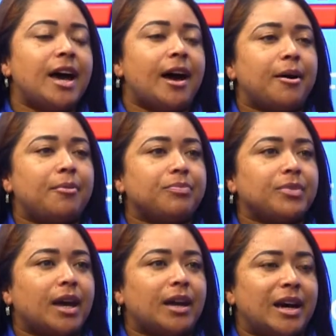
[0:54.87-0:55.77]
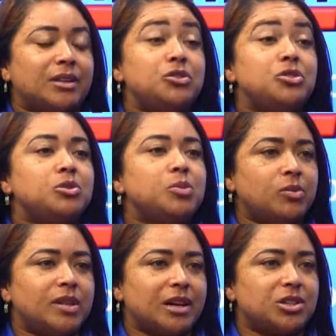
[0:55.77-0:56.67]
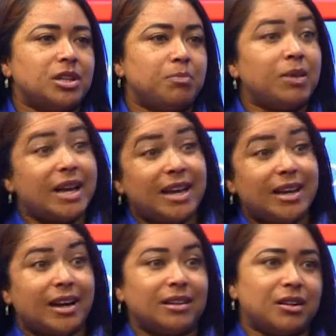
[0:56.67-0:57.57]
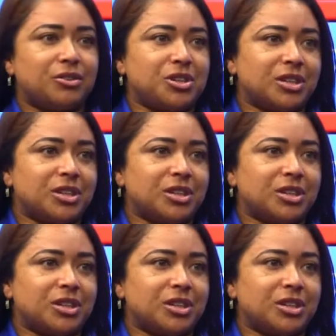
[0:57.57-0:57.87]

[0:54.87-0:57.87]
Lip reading: And I had to choose between actually playing and coaching.